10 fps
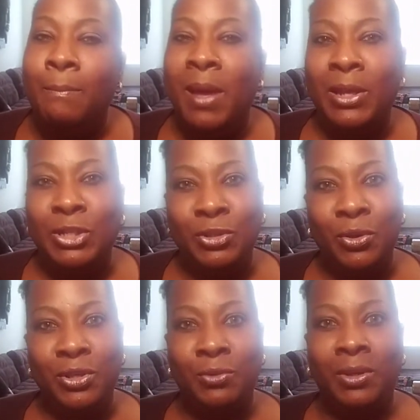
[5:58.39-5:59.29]
make
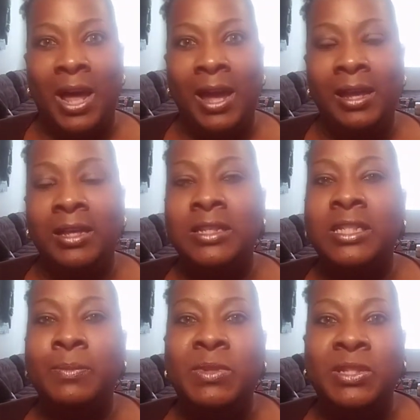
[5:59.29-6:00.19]
sure you like,
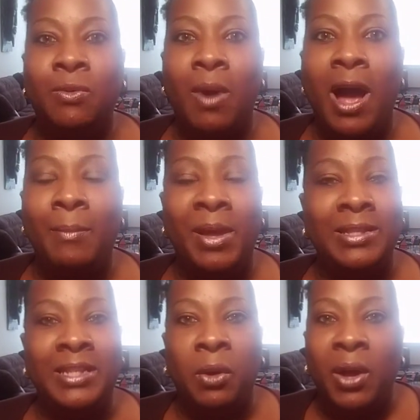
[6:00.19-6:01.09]
subscribe,
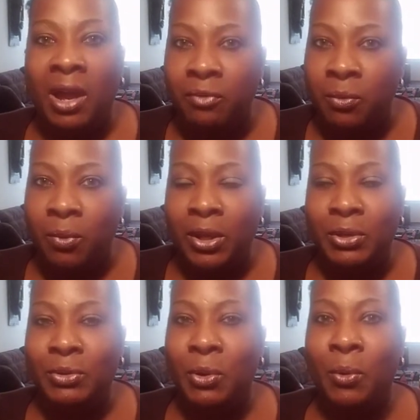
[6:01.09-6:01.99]
and tell
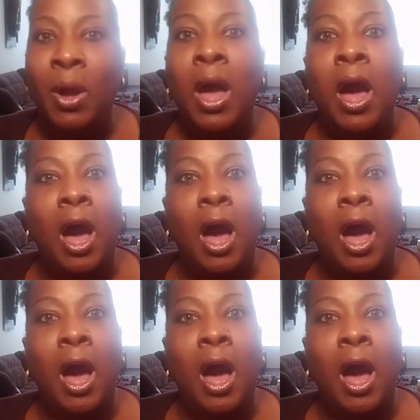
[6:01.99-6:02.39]
everyone you know